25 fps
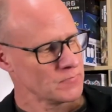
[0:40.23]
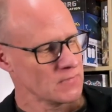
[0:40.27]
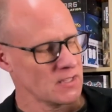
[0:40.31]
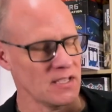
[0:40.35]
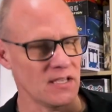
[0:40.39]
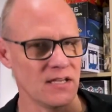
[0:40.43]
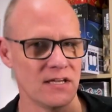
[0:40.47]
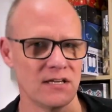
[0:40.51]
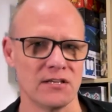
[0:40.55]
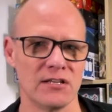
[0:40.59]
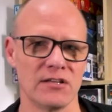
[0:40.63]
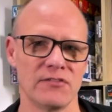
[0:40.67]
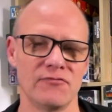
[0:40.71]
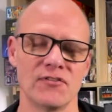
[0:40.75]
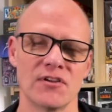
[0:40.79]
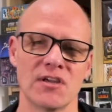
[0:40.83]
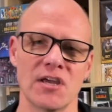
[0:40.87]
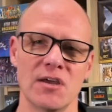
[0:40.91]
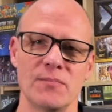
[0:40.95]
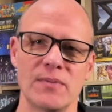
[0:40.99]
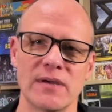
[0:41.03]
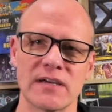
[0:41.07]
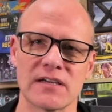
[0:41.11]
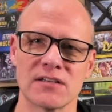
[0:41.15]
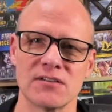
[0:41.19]
And if you
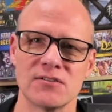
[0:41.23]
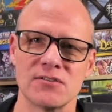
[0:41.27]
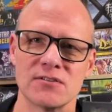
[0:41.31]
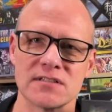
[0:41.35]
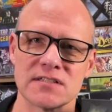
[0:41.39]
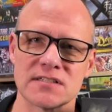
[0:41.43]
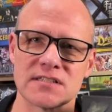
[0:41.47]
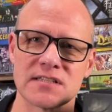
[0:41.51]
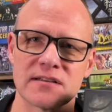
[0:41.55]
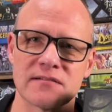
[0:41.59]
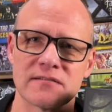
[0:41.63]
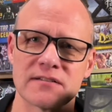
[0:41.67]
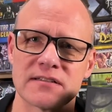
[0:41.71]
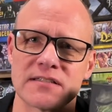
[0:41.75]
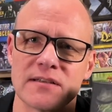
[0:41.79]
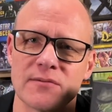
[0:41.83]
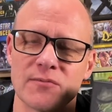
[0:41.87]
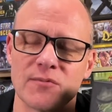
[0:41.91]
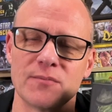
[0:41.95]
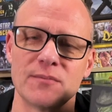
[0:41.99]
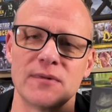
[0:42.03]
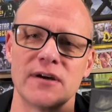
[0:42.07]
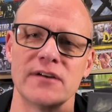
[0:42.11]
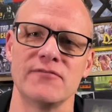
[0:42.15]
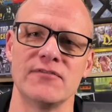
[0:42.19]
go back and look at some
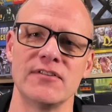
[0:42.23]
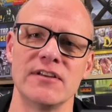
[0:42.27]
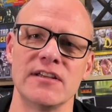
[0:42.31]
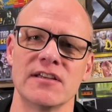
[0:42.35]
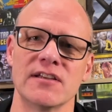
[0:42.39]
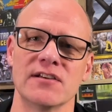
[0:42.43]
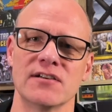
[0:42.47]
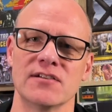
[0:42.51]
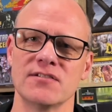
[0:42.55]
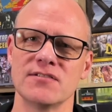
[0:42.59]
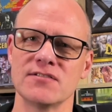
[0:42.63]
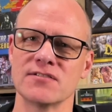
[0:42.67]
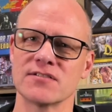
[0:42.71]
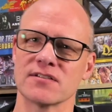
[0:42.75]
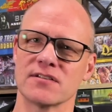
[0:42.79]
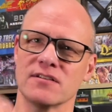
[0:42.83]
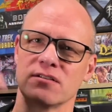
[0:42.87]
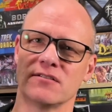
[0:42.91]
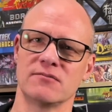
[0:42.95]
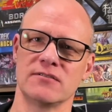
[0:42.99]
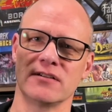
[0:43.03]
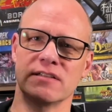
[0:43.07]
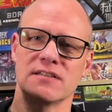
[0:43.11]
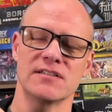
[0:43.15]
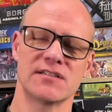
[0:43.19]
of my videos,
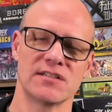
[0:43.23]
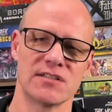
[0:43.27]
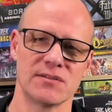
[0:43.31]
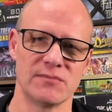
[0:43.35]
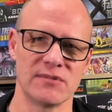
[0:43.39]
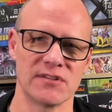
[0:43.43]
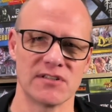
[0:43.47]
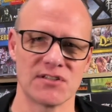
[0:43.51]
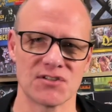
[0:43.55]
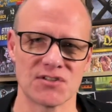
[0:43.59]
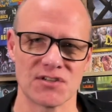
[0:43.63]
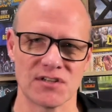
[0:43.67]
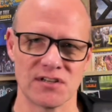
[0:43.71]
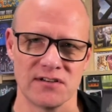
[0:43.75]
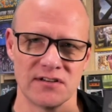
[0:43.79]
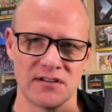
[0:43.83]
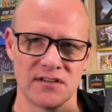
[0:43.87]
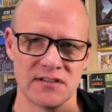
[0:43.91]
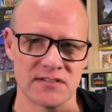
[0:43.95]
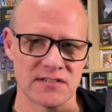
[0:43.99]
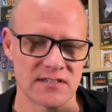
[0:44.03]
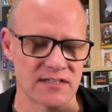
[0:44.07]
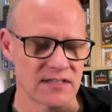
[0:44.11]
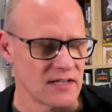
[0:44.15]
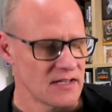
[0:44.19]
I'll link to them in the show
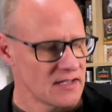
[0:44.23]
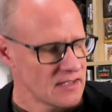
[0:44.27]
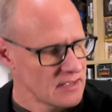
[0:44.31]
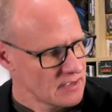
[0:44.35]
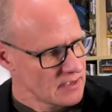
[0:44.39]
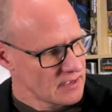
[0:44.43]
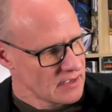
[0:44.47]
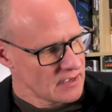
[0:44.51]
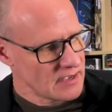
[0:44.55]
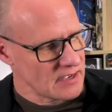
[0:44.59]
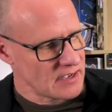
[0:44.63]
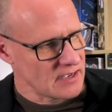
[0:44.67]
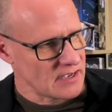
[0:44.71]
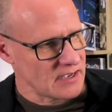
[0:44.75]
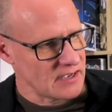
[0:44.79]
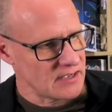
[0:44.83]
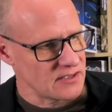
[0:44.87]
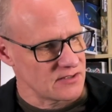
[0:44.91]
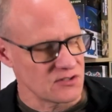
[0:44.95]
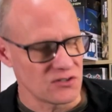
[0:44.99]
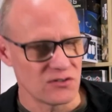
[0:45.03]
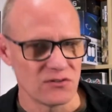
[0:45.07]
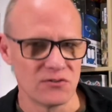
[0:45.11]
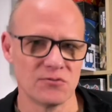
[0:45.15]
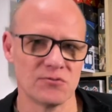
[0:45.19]
notes,
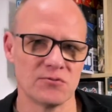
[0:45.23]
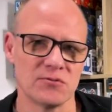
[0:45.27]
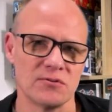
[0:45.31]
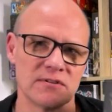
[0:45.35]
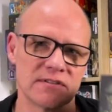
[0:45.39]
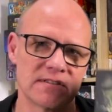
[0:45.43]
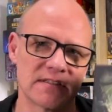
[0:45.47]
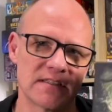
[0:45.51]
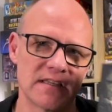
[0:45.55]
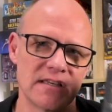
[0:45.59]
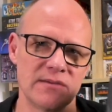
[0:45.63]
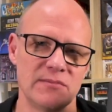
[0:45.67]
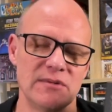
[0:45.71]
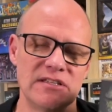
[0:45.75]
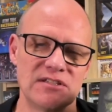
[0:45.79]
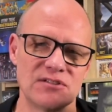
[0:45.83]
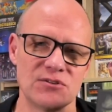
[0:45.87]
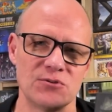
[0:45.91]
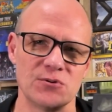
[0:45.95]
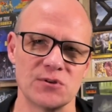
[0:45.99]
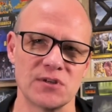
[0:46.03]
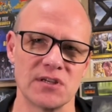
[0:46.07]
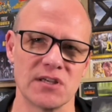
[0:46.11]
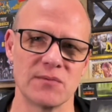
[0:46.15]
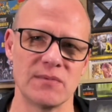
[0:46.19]
you'll see me
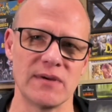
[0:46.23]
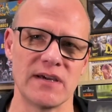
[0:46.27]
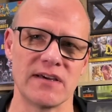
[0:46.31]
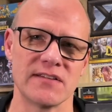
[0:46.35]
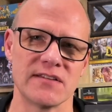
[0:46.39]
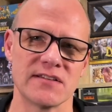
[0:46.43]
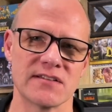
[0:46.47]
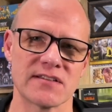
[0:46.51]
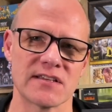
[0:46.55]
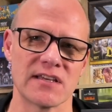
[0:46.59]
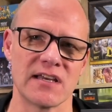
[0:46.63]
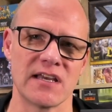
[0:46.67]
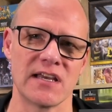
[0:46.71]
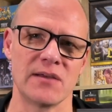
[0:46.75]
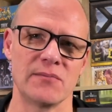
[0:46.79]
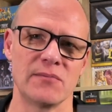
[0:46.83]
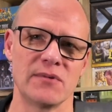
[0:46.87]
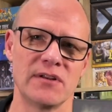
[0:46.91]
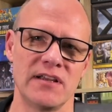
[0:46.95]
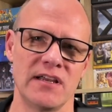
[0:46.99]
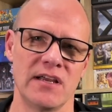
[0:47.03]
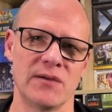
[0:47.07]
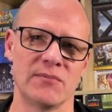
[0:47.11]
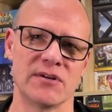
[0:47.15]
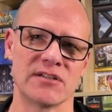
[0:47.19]
talking about this game
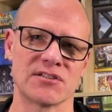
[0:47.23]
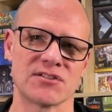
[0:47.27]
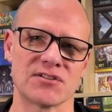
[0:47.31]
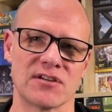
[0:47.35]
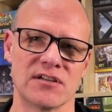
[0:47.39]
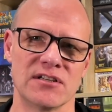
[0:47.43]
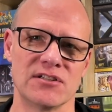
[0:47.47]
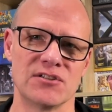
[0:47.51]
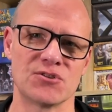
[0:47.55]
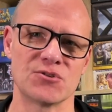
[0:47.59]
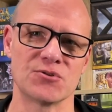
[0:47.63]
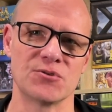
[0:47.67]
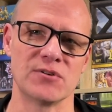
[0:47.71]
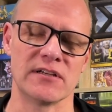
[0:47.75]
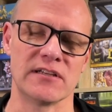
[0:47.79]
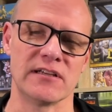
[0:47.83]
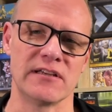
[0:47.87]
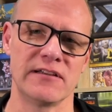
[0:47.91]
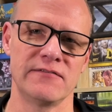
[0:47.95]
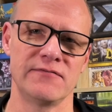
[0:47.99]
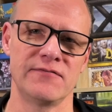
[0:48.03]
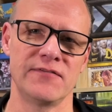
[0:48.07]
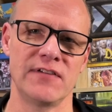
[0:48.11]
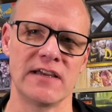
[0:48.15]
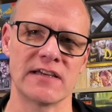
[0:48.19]
and how much I enjoy it.
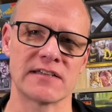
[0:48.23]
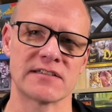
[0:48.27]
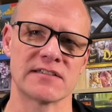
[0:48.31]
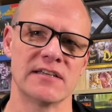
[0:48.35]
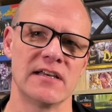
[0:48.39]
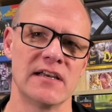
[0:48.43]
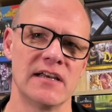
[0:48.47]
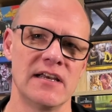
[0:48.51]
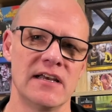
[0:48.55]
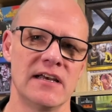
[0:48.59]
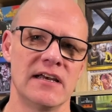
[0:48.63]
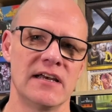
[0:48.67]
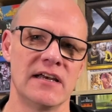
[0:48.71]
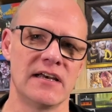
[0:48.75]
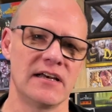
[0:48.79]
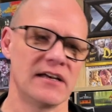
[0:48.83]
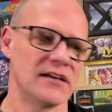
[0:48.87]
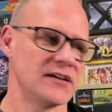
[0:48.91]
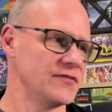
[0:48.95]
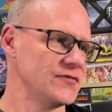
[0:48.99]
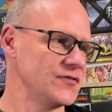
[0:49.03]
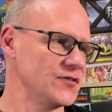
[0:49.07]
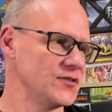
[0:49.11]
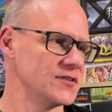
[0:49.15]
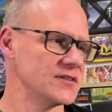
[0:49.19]
In fact,
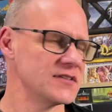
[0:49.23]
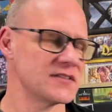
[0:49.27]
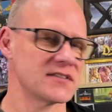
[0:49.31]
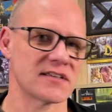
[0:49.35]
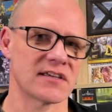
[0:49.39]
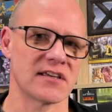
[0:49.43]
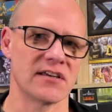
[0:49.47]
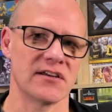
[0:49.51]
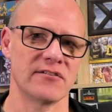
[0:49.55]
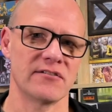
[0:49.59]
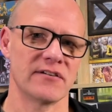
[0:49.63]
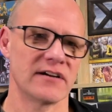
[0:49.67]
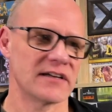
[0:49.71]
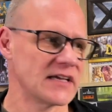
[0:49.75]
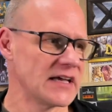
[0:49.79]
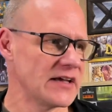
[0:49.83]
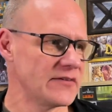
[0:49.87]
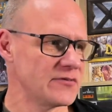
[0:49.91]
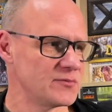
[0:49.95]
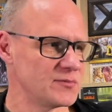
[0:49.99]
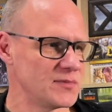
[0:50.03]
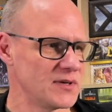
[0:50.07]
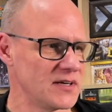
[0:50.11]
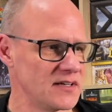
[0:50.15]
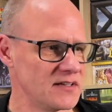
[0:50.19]
a few years ago, I
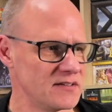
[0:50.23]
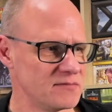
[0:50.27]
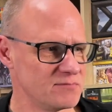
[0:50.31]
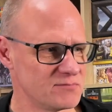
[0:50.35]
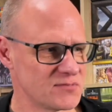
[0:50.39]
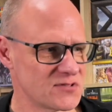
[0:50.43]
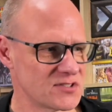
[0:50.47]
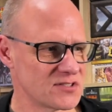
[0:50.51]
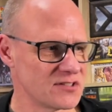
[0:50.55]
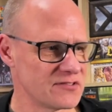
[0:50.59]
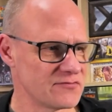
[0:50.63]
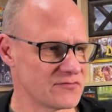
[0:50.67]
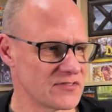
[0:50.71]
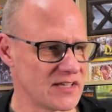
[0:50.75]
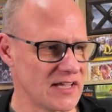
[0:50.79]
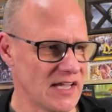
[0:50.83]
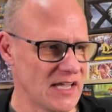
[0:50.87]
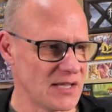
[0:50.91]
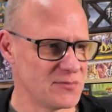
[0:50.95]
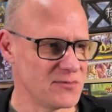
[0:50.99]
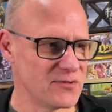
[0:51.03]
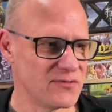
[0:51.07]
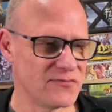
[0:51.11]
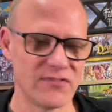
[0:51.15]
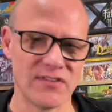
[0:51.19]
gave it my sort of
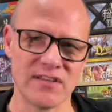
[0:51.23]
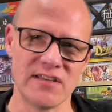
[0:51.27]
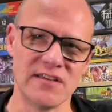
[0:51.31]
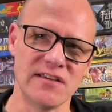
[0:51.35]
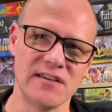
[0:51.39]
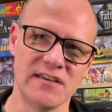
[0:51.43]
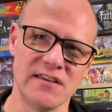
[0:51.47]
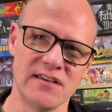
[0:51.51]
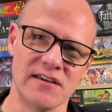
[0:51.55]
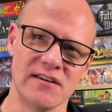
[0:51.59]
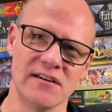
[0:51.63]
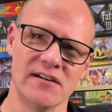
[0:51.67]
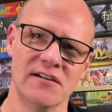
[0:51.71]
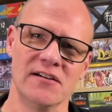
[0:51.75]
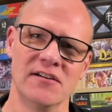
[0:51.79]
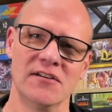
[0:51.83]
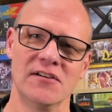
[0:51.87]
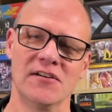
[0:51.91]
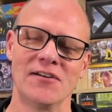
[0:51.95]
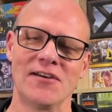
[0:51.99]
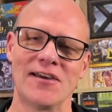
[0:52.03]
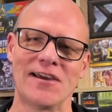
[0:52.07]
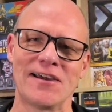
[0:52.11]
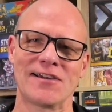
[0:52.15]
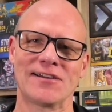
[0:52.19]
Game of the Year
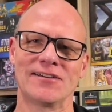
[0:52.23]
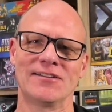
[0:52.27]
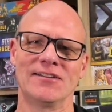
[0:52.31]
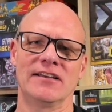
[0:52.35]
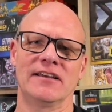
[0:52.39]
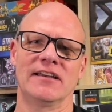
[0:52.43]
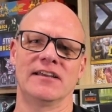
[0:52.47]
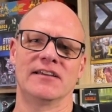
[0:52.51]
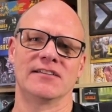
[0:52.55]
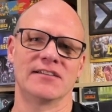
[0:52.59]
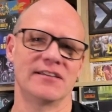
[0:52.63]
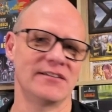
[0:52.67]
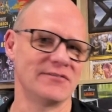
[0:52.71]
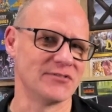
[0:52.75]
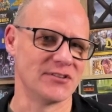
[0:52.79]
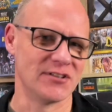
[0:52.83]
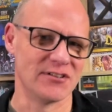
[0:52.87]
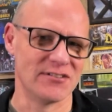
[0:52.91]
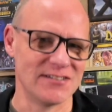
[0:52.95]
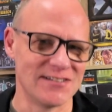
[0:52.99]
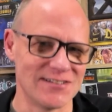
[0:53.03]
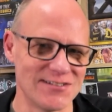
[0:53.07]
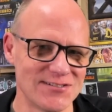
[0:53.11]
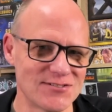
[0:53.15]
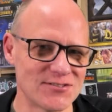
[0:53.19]
accolade, even though
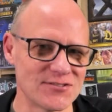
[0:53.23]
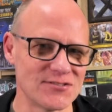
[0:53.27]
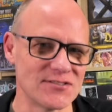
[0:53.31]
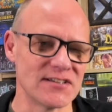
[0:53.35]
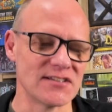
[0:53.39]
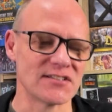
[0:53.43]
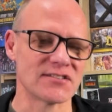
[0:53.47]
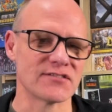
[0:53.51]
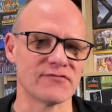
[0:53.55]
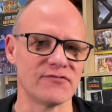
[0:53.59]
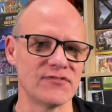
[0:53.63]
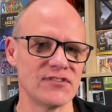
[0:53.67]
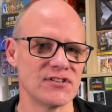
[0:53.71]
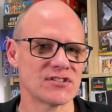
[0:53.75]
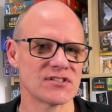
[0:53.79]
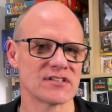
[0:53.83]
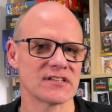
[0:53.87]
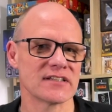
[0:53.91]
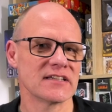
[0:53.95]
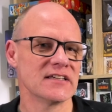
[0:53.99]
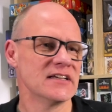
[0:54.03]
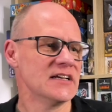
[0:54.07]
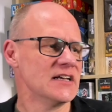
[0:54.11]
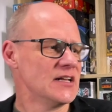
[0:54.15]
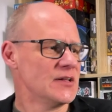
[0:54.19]
I don't do those
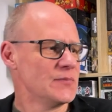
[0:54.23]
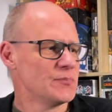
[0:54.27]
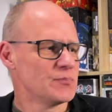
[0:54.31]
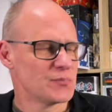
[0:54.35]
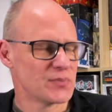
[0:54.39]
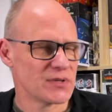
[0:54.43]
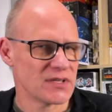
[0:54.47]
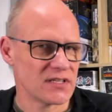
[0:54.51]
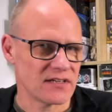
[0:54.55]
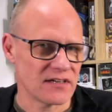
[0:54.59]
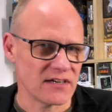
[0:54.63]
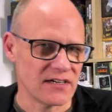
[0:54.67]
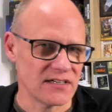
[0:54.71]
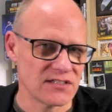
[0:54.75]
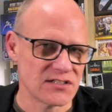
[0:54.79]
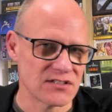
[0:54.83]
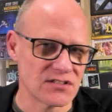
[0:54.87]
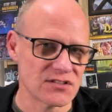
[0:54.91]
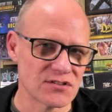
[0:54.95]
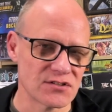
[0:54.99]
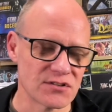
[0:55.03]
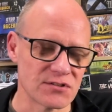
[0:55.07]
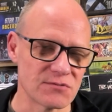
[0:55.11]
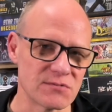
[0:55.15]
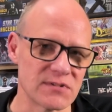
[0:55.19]
officially. But I
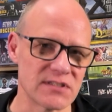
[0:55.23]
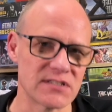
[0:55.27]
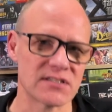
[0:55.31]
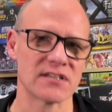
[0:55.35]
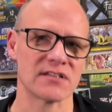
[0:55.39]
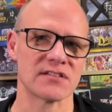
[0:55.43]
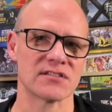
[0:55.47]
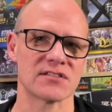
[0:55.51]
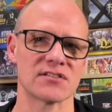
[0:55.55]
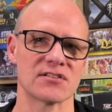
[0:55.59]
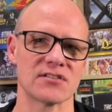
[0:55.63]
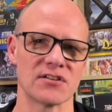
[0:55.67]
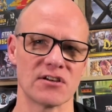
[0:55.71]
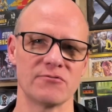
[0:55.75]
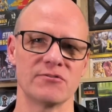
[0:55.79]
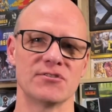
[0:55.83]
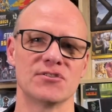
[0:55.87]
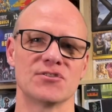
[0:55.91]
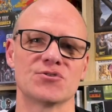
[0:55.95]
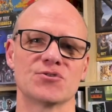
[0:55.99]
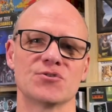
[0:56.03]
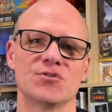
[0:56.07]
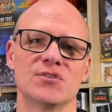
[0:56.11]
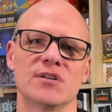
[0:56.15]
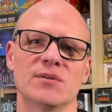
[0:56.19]
just thought it was so
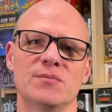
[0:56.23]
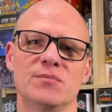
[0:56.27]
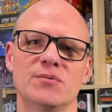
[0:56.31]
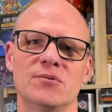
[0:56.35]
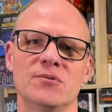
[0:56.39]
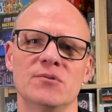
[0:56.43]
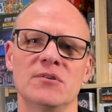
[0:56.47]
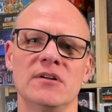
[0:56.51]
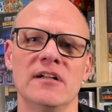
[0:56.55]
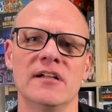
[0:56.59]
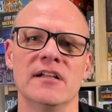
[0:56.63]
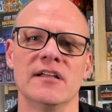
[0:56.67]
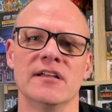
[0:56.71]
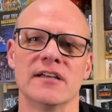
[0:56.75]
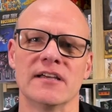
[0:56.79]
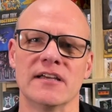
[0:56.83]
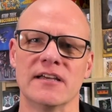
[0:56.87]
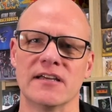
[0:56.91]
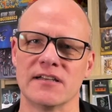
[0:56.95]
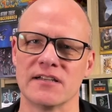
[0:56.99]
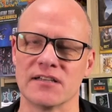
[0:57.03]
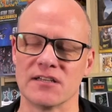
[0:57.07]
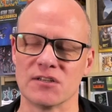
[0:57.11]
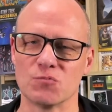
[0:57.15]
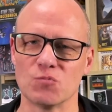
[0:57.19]
enjoyable
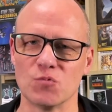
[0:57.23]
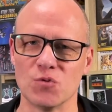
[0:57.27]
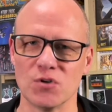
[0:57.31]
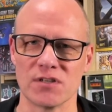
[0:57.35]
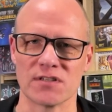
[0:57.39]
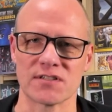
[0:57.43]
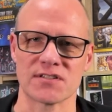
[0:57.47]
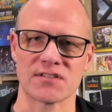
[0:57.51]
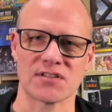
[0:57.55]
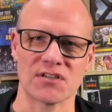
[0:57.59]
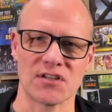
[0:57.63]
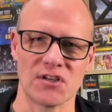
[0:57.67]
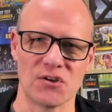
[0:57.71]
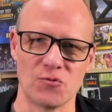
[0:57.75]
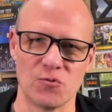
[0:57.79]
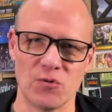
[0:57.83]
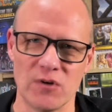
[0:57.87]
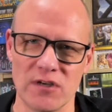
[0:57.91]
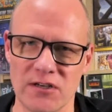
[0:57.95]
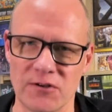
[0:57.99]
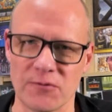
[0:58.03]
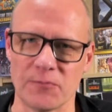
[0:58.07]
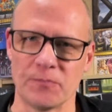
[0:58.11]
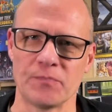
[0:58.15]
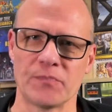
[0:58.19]
and it works so
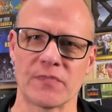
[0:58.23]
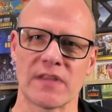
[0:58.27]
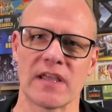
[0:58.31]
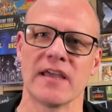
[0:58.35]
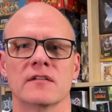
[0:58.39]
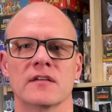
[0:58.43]
well.